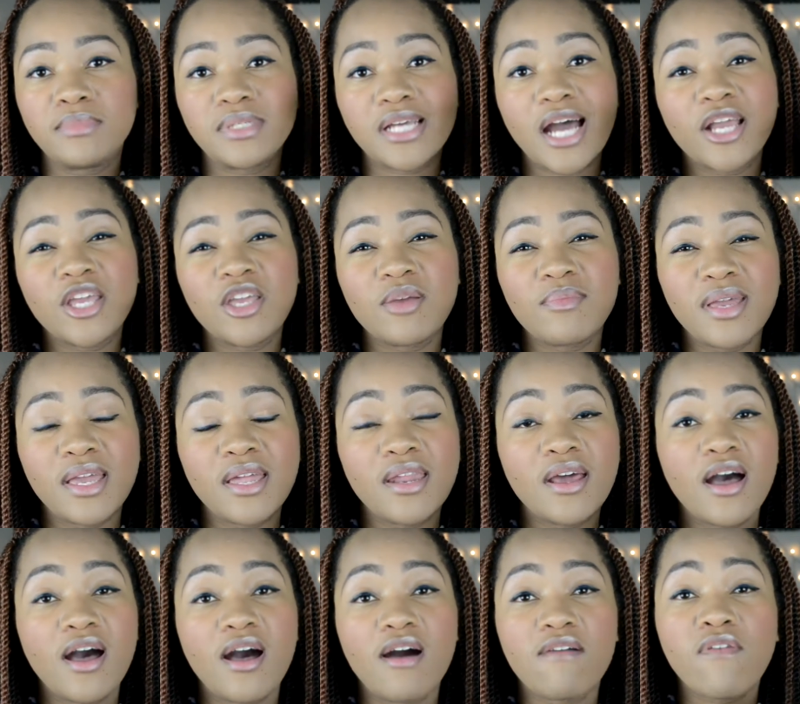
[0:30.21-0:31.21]
document
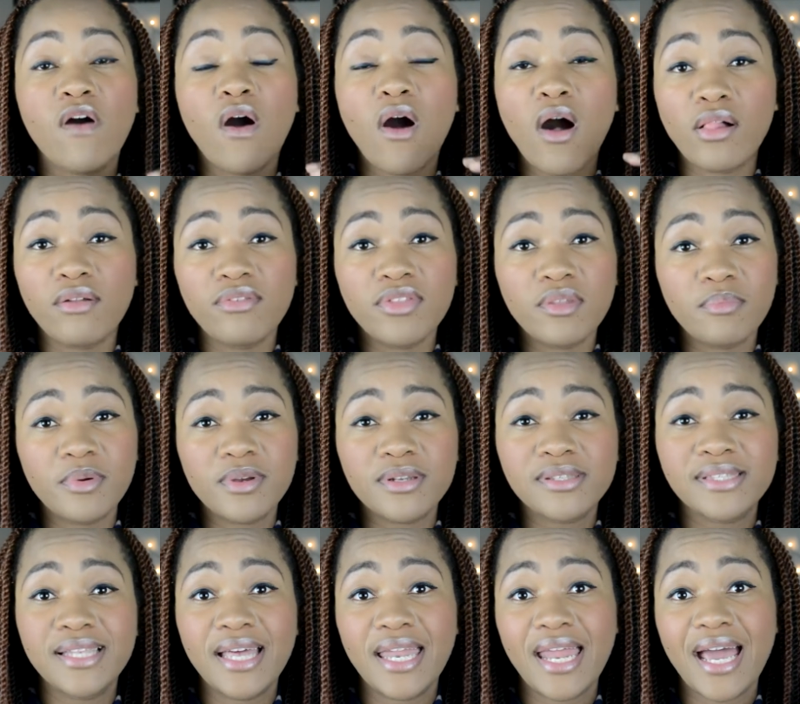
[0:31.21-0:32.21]
of all of the books
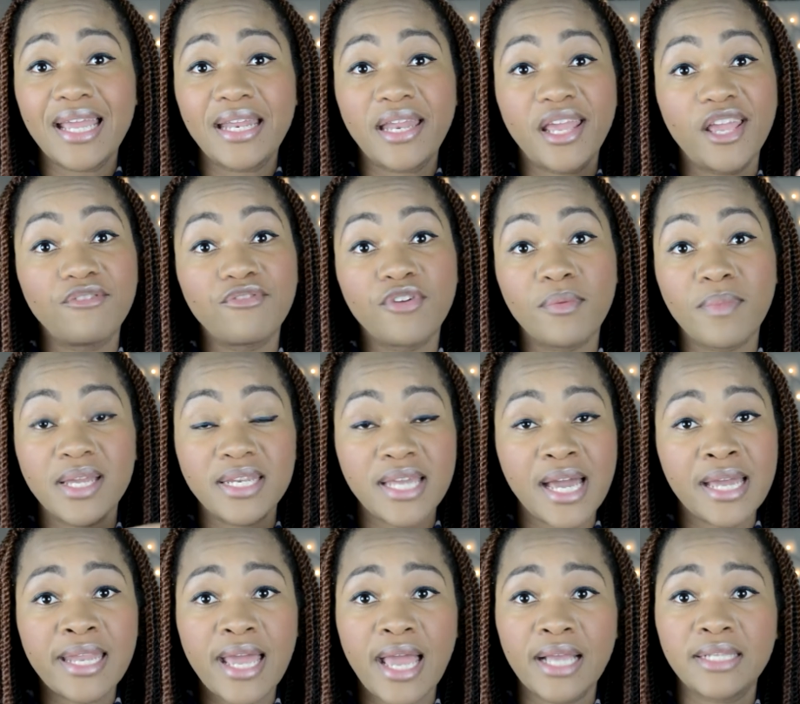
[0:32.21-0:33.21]
that I need for my
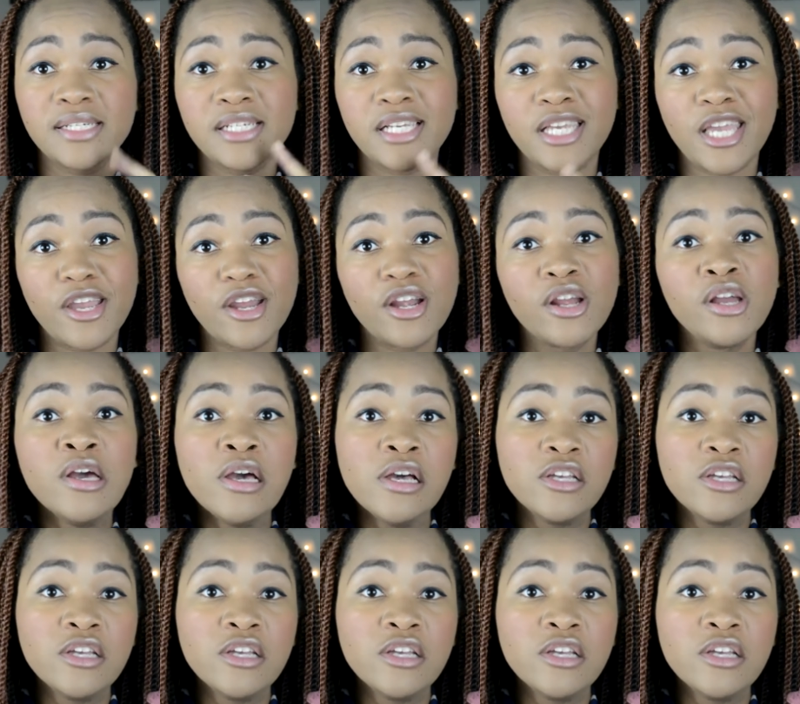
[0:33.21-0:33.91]
didactic year,